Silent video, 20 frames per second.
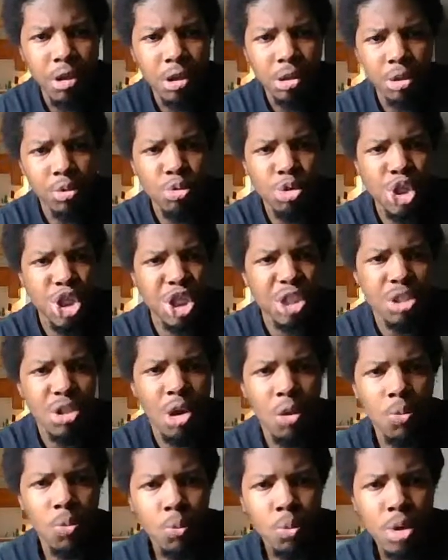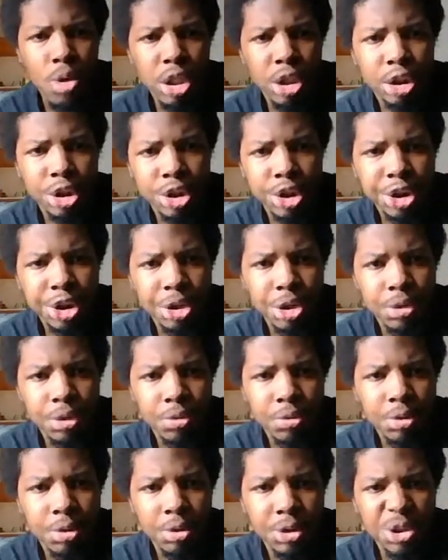You just don't want Shu
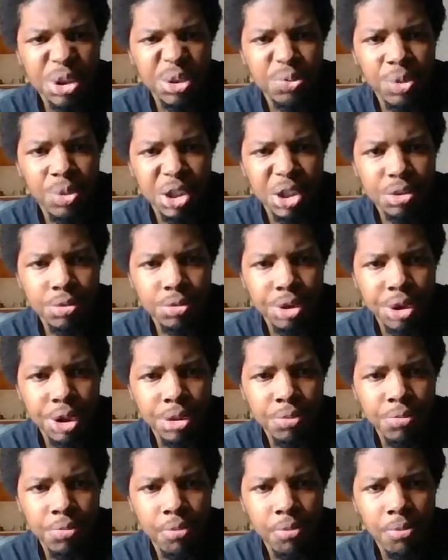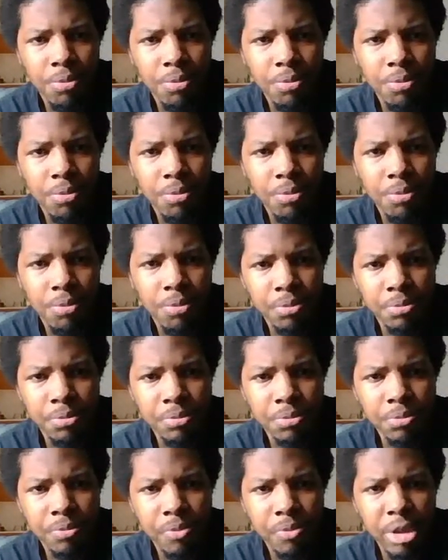to wrestle you.
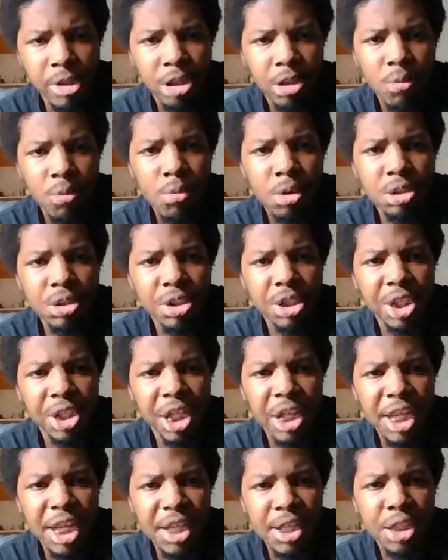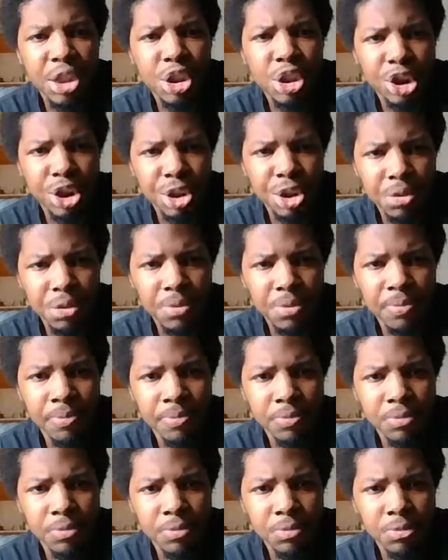You want to end Shu
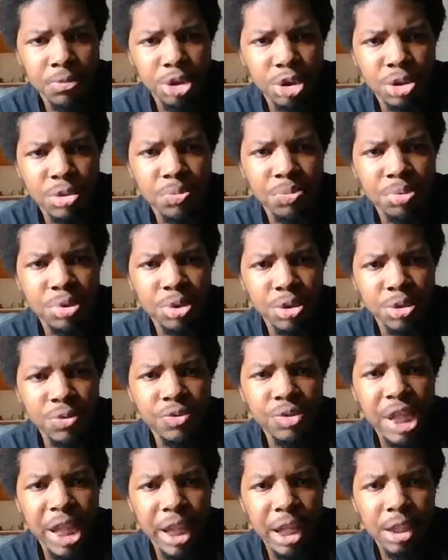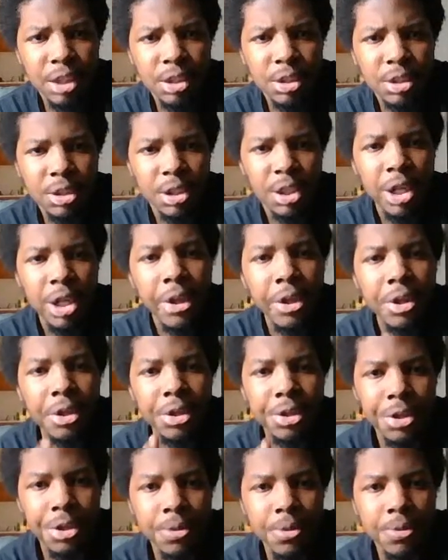to prove that
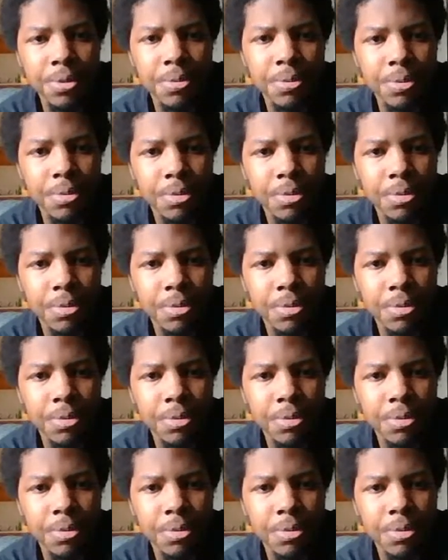you